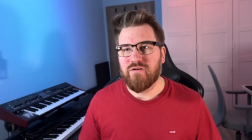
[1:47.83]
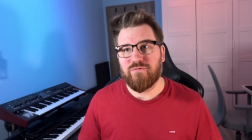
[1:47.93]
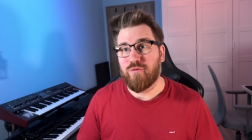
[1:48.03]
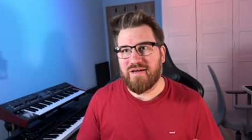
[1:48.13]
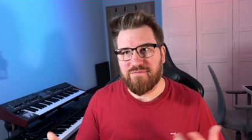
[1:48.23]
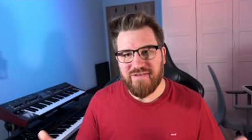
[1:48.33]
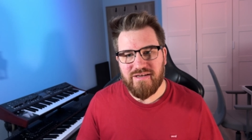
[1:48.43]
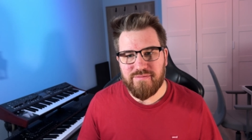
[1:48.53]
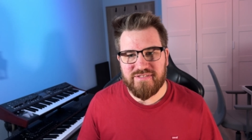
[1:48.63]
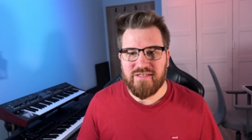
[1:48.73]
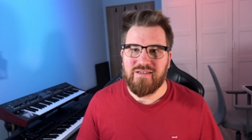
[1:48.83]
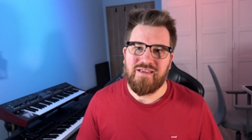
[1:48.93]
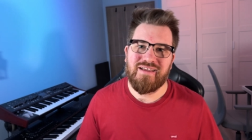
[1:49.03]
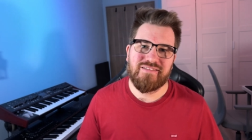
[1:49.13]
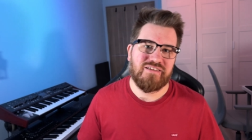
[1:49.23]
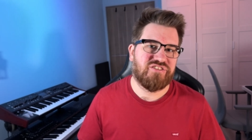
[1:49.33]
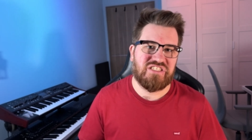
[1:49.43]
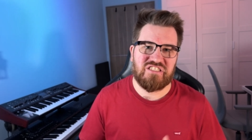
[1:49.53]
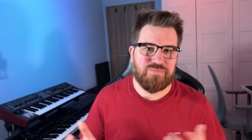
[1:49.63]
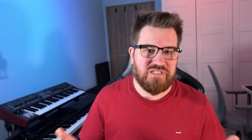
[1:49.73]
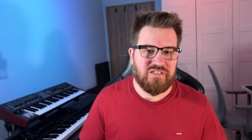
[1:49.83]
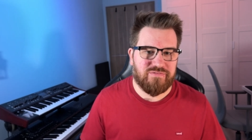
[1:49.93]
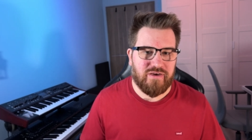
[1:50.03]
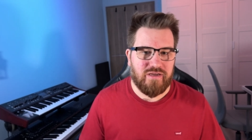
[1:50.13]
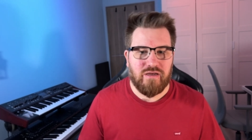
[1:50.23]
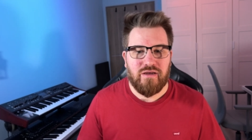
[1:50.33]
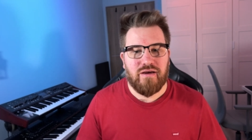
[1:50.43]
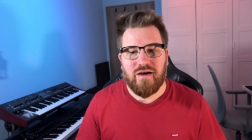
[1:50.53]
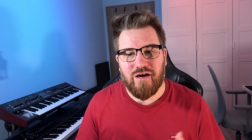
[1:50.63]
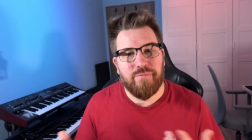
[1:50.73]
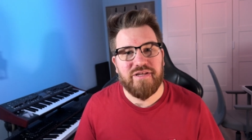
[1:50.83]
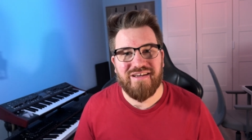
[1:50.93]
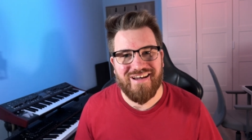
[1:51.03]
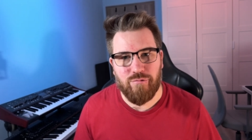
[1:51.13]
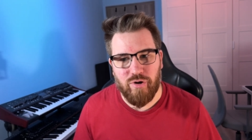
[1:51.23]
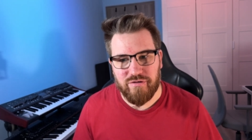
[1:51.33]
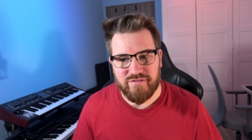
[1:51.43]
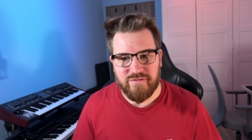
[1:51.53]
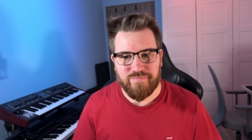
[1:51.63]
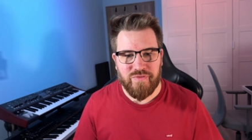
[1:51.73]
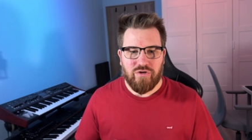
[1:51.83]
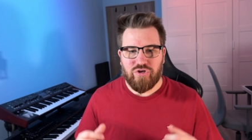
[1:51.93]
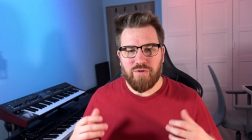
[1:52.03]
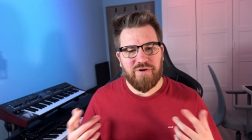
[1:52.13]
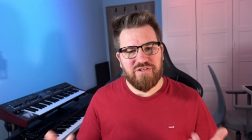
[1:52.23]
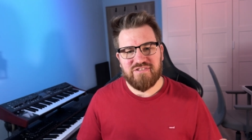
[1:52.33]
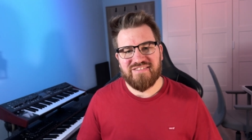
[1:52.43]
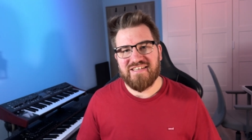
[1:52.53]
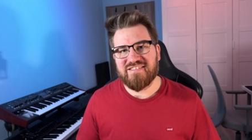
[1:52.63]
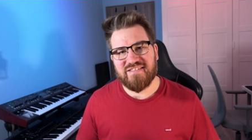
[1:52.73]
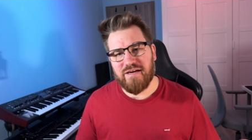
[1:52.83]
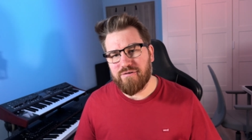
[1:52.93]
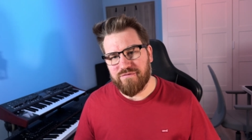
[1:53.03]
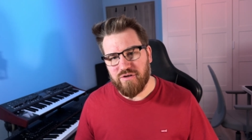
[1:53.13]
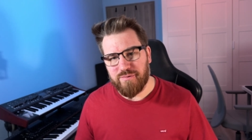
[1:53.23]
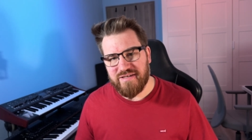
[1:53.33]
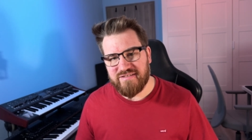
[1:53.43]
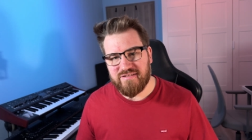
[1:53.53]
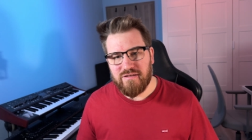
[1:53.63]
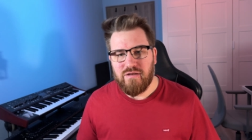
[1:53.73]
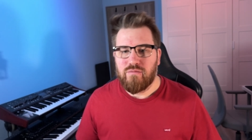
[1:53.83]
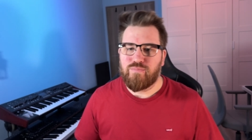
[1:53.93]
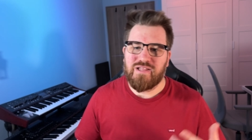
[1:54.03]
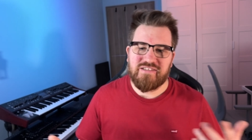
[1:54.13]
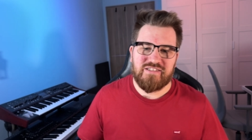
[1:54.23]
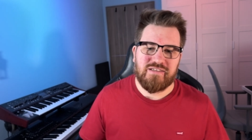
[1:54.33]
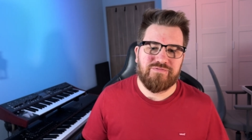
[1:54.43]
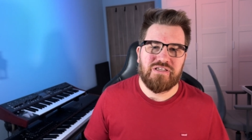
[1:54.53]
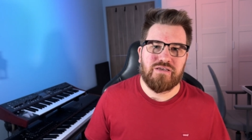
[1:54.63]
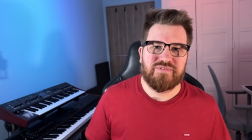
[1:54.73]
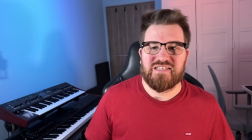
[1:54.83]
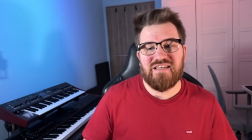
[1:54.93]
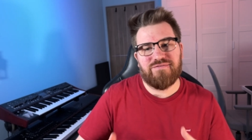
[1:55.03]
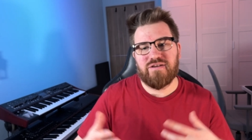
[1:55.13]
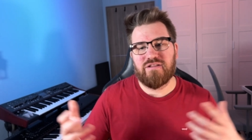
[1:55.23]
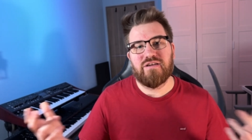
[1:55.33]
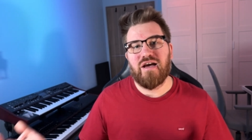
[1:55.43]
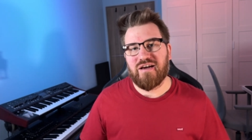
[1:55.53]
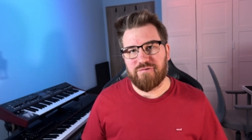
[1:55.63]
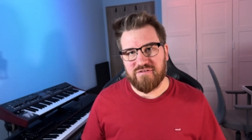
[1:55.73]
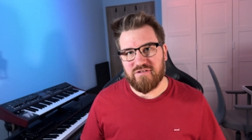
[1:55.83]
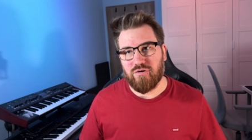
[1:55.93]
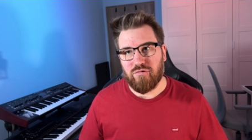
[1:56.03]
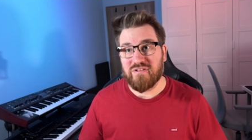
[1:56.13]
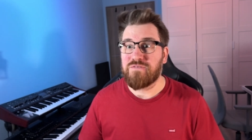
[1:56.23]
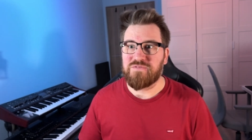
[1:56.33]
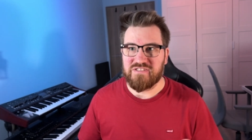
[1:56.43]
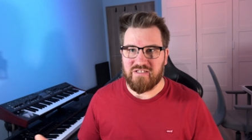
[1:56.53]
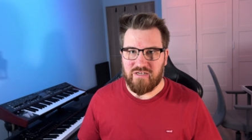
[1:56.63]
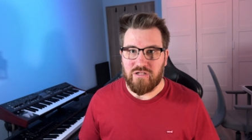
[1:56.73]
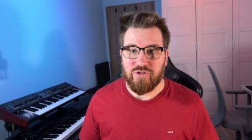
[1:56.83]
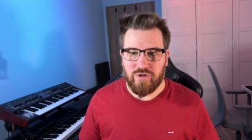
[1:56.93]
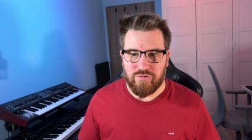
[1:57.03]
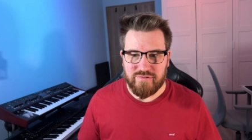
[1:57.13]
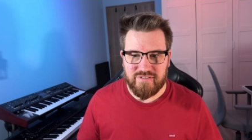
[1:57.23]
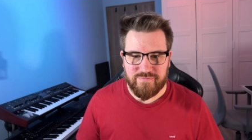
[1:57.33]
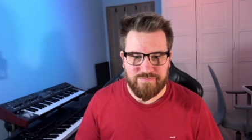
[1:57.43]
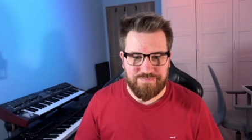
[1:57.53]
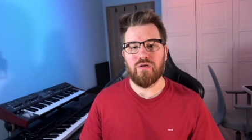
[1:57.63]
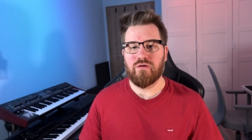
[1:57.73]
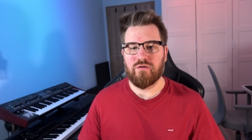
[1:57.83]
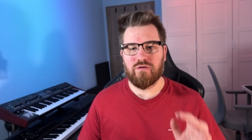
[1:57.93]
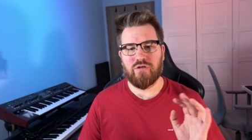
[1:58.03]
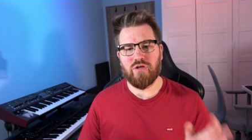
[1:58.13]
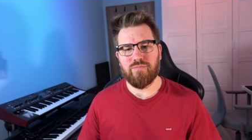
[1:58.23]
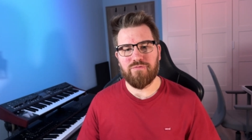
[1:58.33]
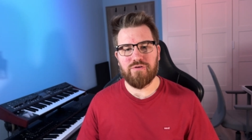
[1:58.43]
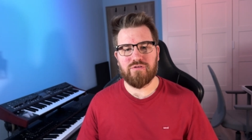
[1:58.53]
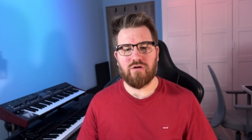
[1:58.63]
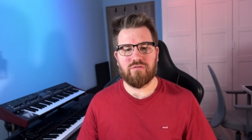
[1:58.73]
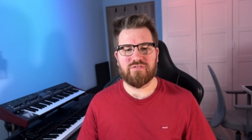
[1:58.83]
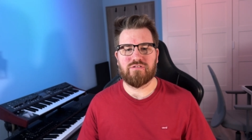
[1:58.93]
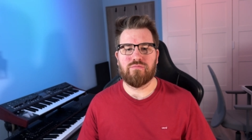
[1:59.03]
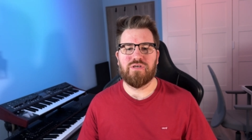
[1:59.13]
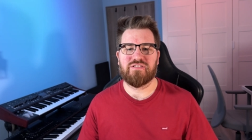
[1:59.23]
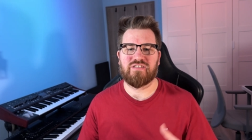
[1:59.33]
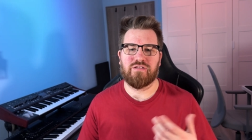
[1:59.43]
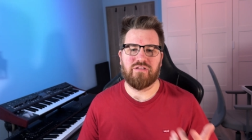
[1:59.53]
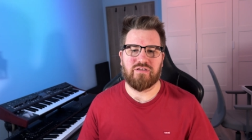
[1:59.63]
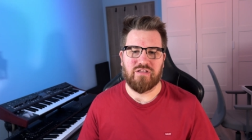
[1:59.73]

for my VMs and then just specify how many I want. Kubernetes takes care of the rest, placing VMs evenly across all the physical nodes. KubeVirt also makes handling